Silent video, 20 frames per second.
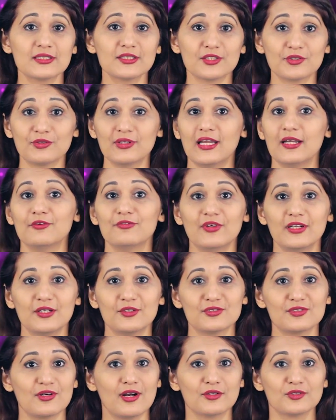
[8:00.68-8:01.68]
to create
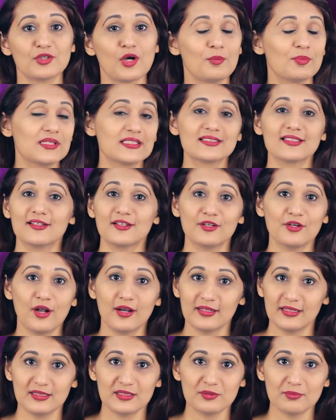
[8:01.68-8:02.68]
videos around topics that are
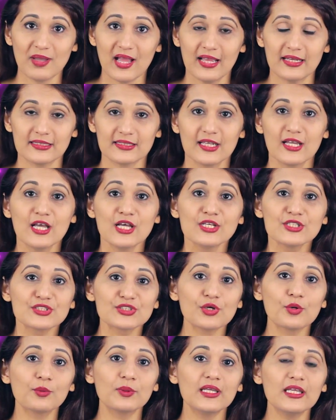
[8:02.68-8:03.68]
not in demand.
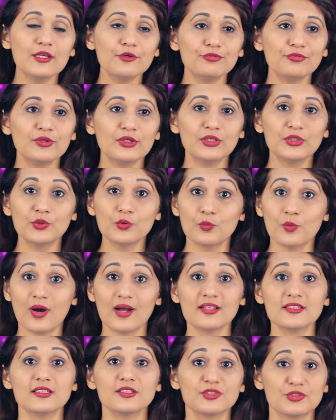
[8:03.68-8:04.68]
So if you
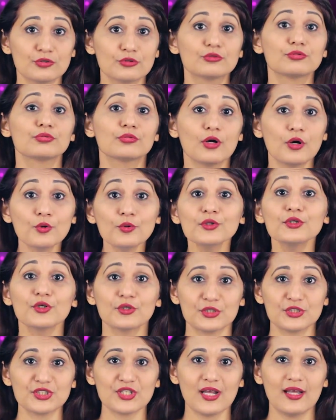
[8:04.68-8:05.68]
want to grow
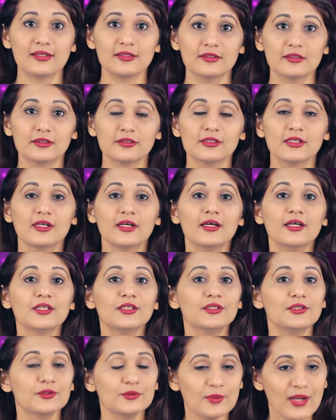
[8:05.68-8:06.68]
your channel,
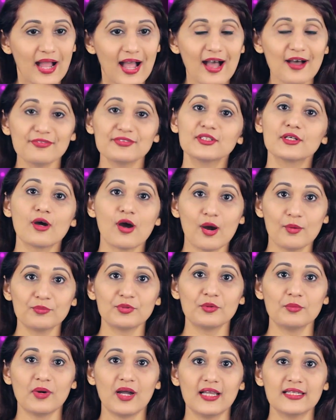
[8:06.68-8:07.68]
you have to
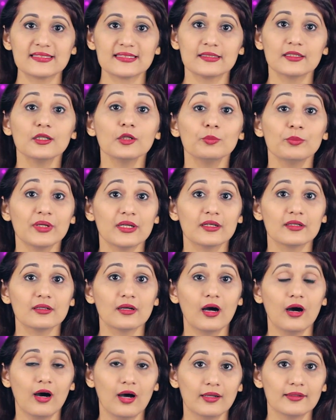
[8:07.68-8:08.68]
compromise a little
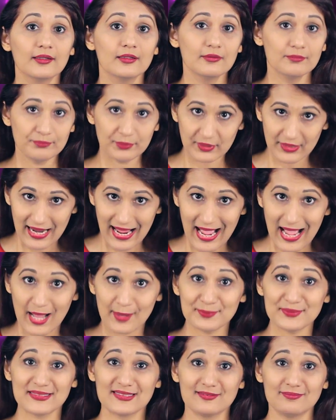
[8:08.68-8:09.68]
bit on
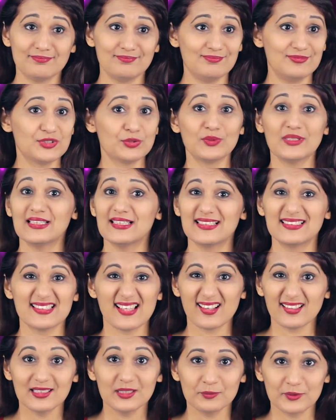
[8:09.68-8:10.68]
perhaps doing
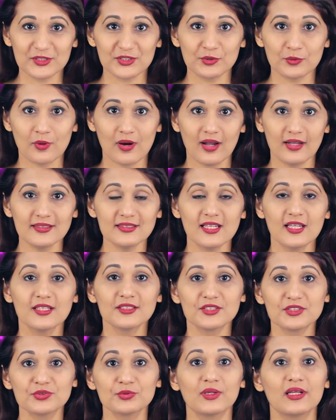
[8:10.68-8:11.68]
exactly what you want
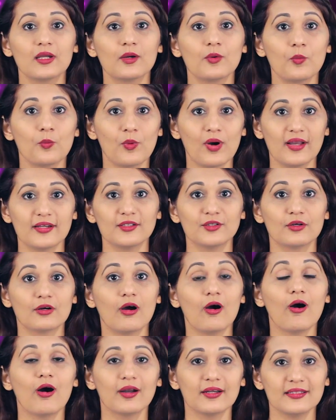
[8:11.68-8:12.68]
to doing what
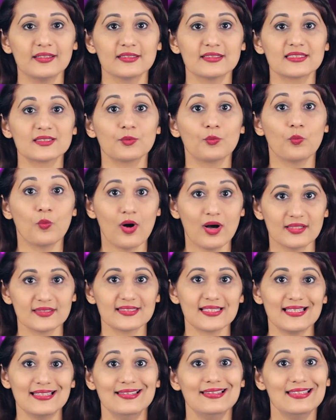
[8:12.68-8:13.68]
your audience
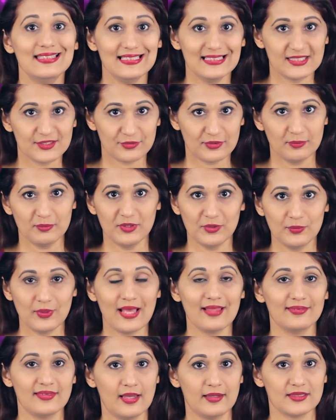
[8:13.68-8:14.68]
wants and needs from you
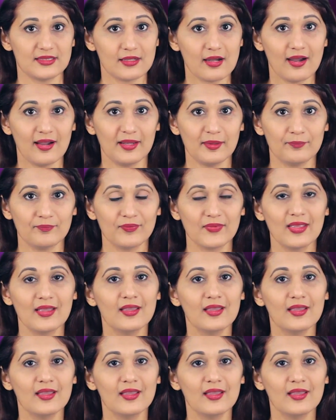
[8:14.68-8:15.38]
at that time.